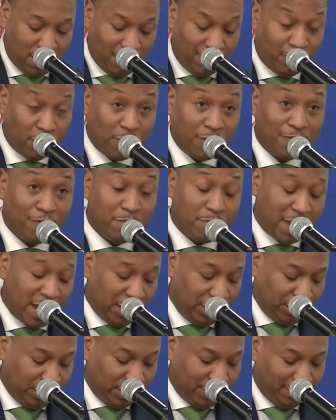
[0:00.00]
for
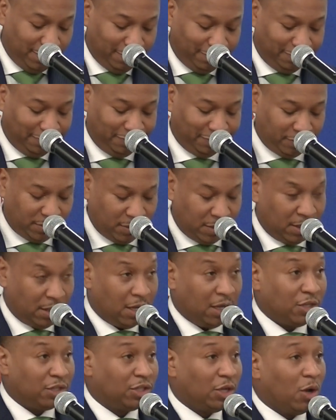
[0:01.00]
information.
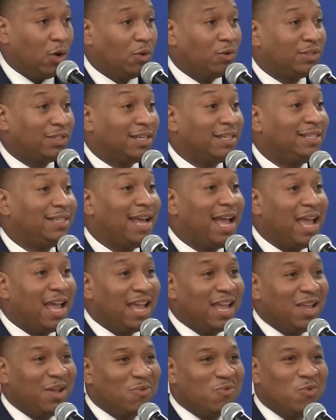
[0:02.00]
So
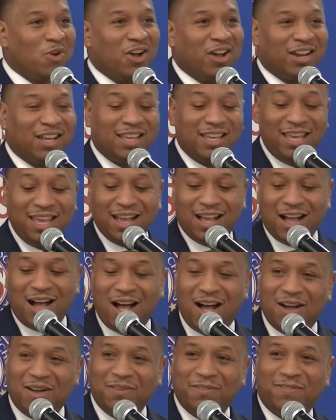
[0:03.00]
today, we're going to kick
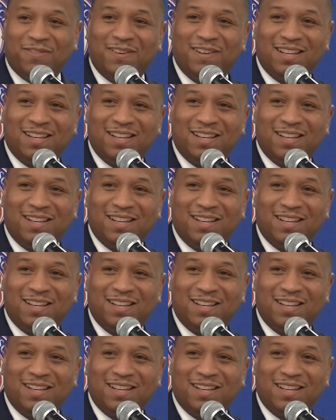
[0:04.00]
off